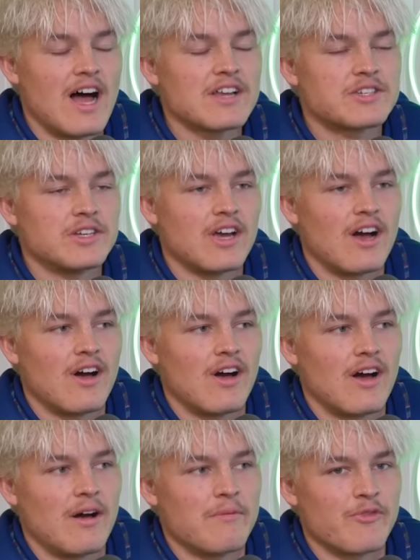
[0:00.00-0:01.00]
to last year,
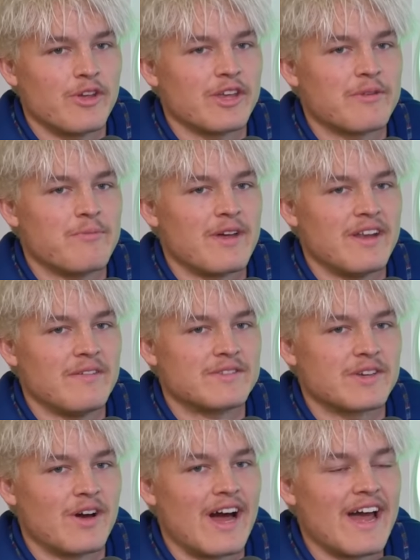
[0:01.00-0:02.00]
I'm really
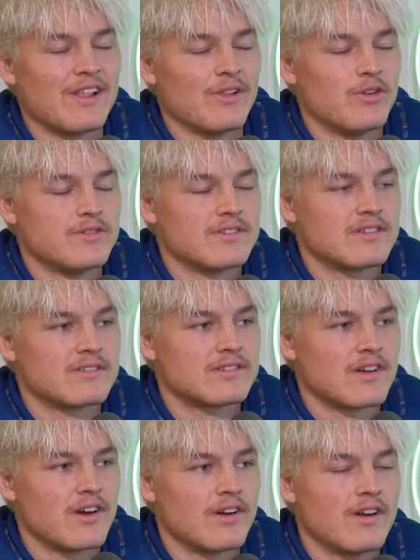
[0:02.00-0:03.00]
competitive, so I hate losing.
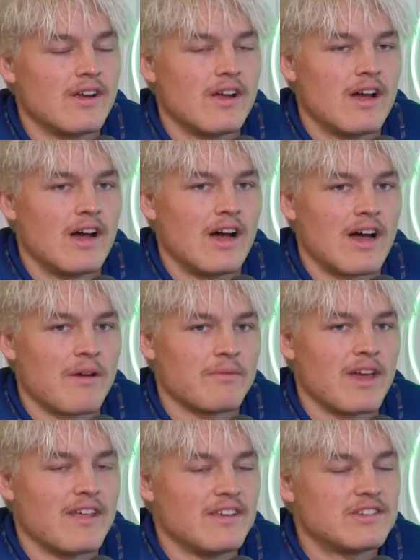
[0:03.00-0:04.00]
So,
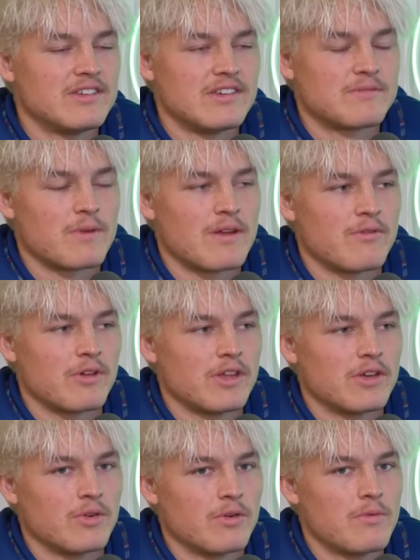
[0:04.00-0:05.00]
this year's been
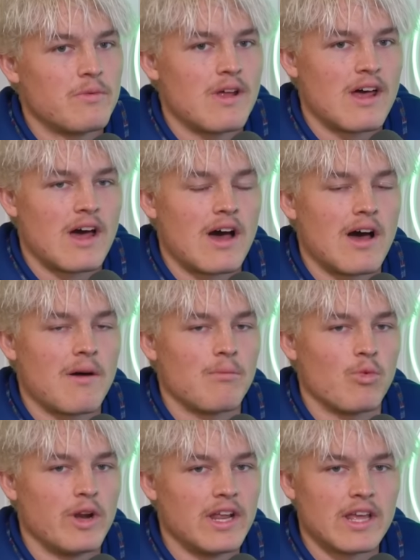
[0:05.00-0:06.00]
really good
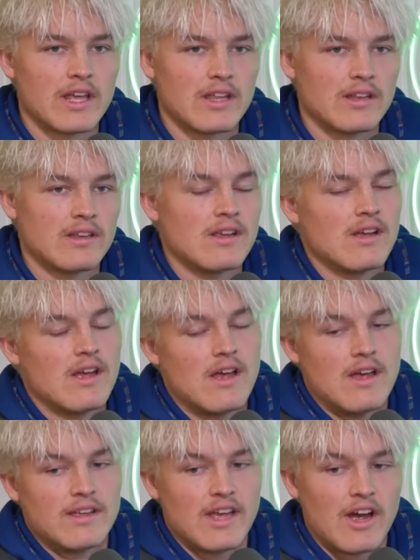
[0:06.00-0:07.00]
winning. And,
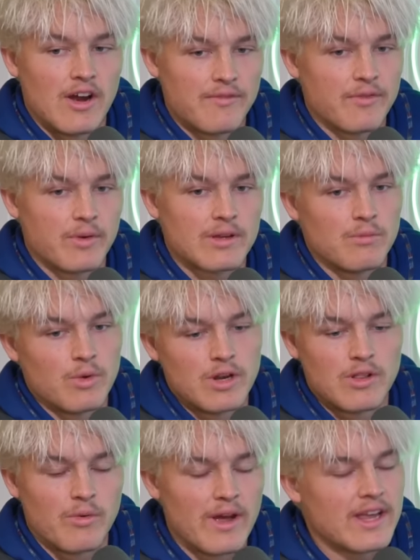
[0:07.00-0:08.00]
yeah, hopefully we can
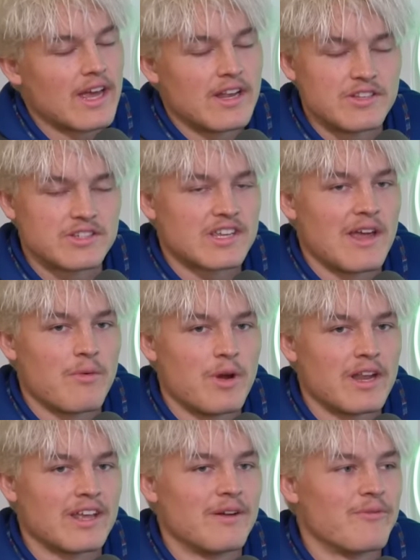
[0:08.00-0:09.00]
win on the weekend and just keep
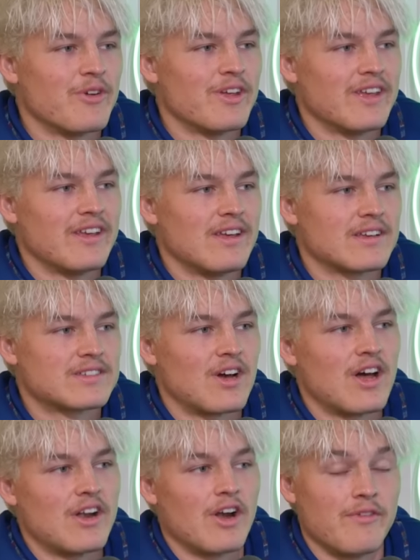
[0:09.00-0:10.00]
winning. And I'm really
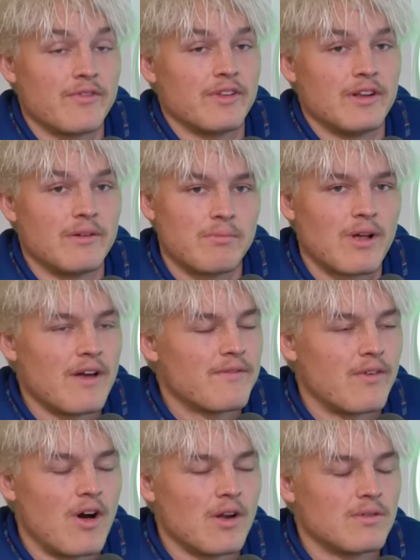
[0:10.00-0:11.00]
excited, hopefully, to play
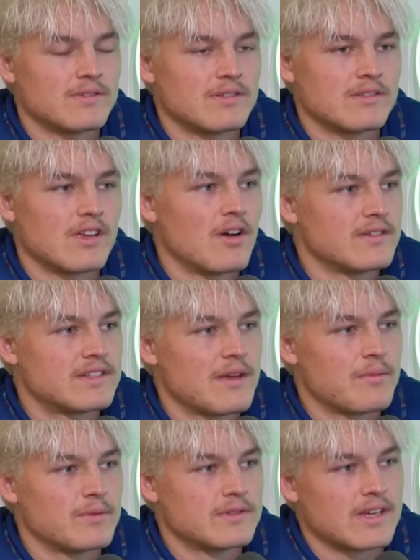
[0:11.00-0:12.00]
finals and go as
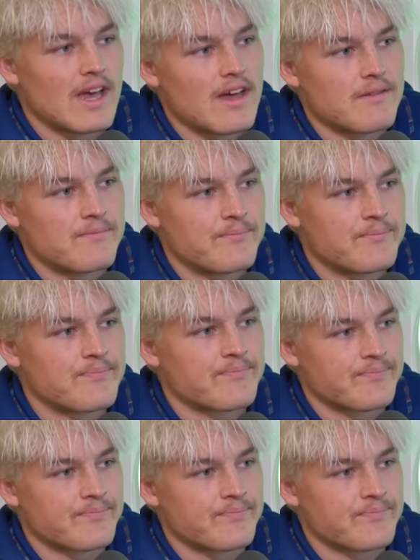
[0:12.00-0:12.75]
deep as you can.